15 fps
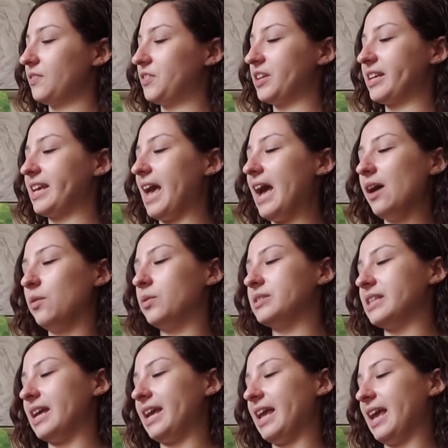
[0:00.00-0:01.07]
The cat
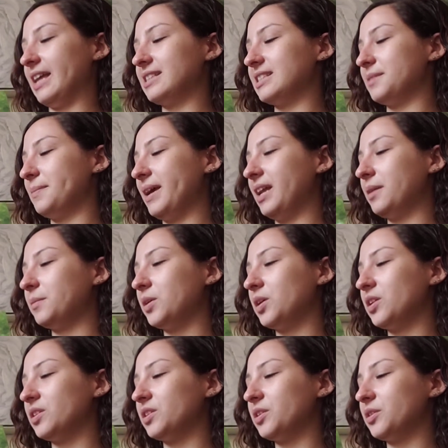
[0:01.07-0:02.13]
was a handsome
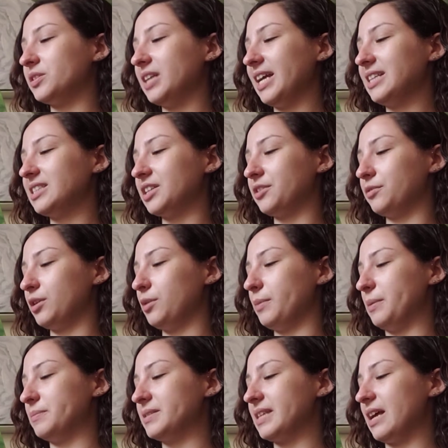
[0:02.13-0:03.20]
animal who liked to groom
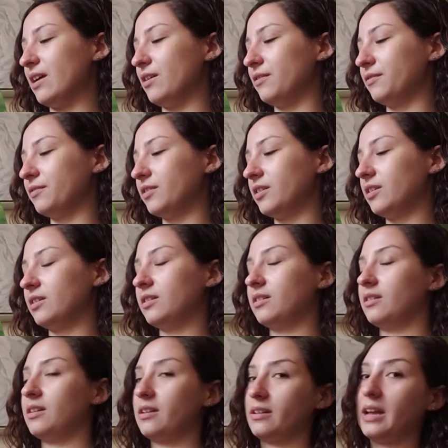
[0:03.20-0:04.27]
himself.
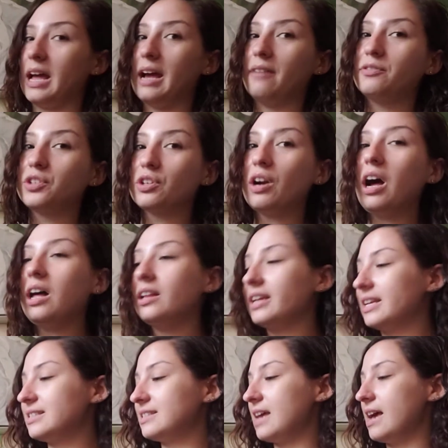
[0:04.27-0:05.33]
After all,
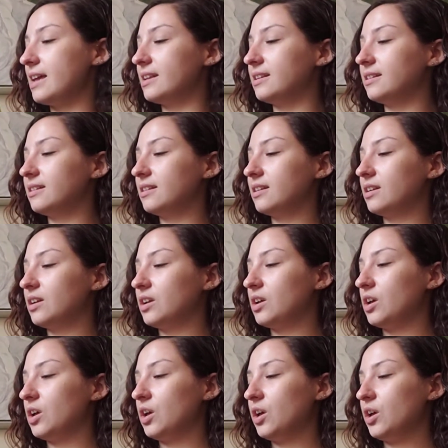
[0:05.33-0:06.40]
he said,
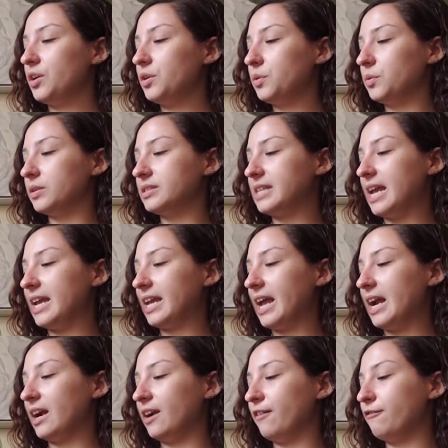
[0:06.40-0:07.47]
who will take
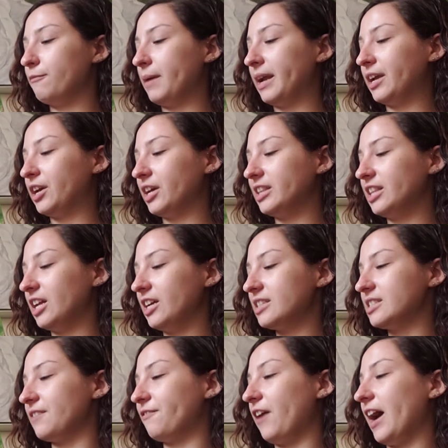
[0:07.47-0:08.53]
care of my good
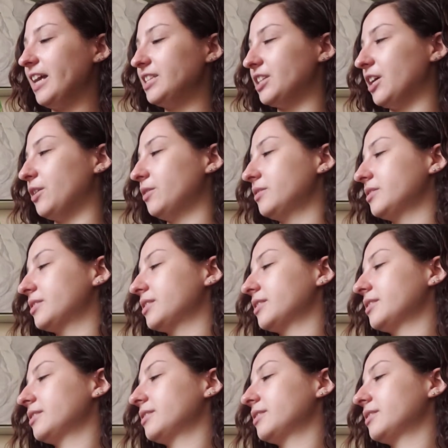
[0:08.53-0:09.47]
looks if I don't?